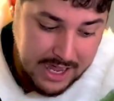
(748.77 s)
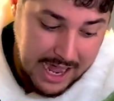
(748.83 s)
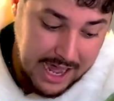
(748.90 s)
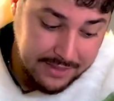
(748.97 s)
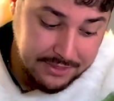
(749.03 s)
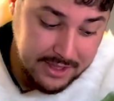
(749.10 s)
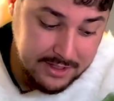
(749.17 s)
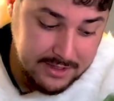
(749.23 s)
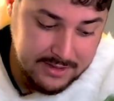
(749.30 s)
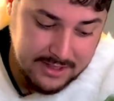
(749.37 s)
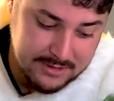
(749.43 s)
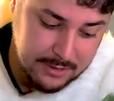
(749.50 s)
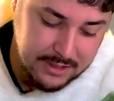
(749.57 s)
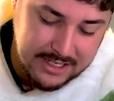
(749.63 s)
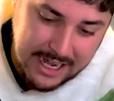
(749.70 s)
I think it's
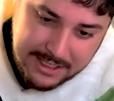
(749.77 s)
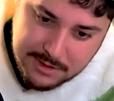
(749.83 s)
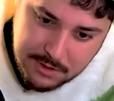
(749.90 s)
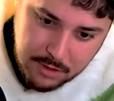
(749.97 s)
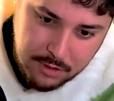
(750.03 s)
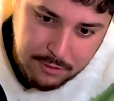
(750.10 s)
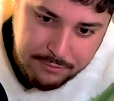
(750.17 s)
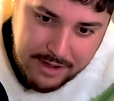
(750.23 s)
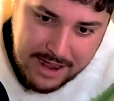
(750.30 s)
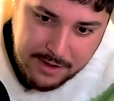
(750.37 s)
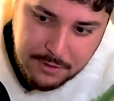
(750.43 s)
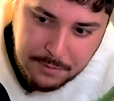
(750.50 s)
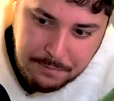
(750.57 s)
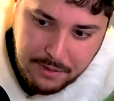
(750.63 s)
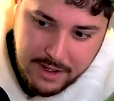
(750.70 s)
a nice little
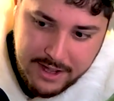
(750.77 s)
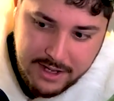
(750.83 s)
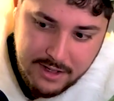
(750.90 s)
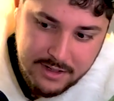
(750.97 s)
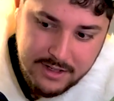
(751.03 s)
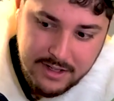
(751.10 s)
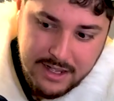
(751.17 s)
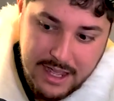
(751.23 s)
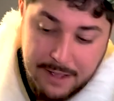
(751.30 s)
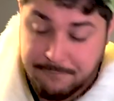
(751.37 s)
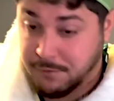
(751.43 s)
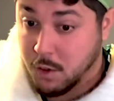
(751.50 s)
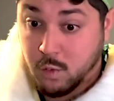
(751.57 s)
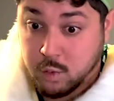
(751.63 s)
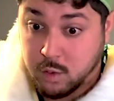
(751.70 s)
value play. If
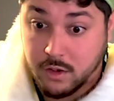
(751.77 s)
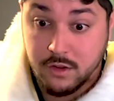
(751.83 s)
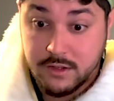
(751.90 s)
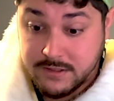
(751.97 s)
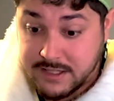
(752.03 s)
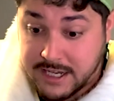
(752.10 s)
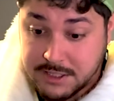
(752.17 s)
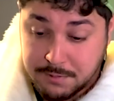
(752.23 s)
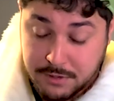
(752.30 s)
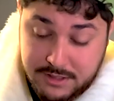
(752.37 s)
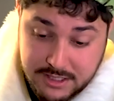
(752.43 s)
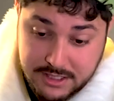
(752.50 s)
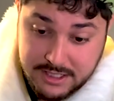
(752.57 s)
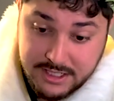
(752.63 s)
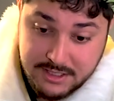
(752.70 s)
you're really desperate,
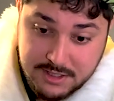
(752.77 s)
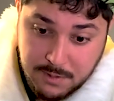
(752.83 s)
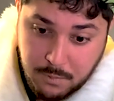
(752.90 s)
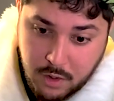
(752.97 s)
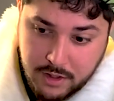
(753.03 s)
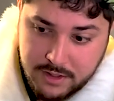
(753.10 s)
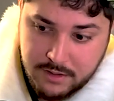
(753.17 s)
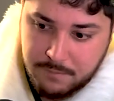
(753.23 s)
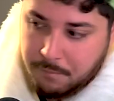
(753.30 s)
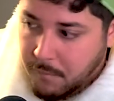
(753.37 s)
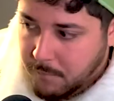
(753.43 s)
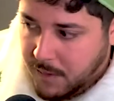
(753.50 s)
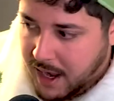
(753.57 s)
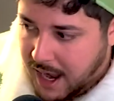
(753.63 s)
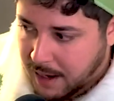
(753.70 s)
you need someone,
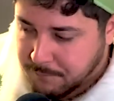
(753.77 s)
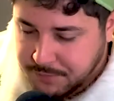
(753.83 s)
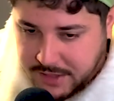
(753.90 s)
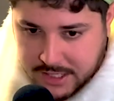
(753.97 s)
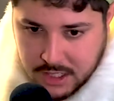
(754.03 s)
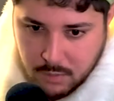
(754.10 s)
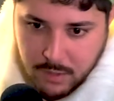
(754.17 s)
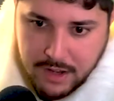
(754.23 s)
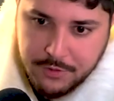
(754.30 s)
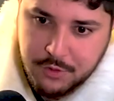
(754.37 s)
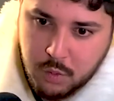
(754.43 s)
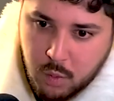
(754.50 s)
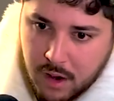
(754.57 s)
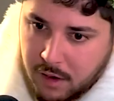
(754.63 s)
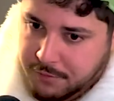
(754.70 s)
I'm thinking around
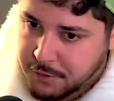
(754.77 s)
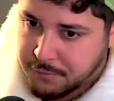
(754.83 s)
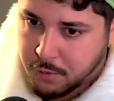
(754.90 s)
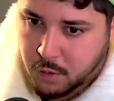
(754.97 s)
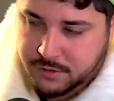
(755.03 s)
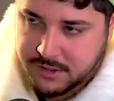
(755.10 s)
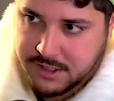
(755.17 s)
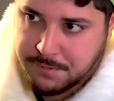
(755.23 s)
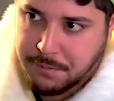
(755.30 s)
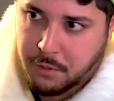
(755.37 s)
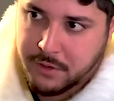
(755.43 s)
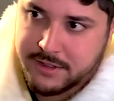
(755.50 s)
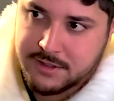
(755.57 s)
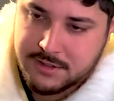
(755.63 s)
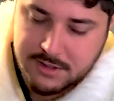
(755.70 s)
12 to 14
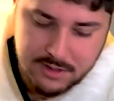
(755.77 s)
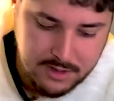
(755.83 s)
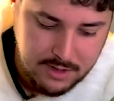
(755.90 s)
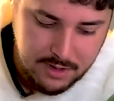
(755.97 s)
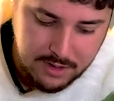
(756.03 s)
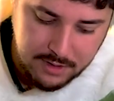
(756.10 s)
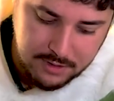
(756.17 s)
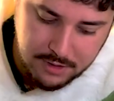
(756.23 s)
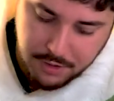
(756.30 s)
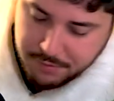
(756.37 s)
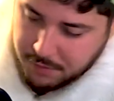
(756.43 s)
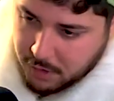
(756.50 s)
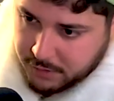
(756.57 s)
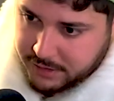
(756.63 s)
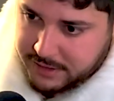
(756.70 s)
points, you're
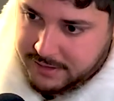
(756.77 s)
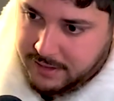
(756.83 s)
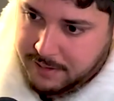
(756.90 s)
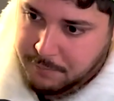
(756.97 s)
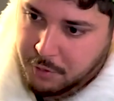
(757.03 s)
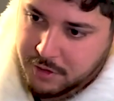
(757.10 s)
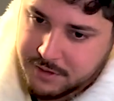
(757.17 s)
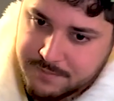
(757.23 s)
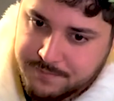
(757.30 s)
throwing in Eli Moore.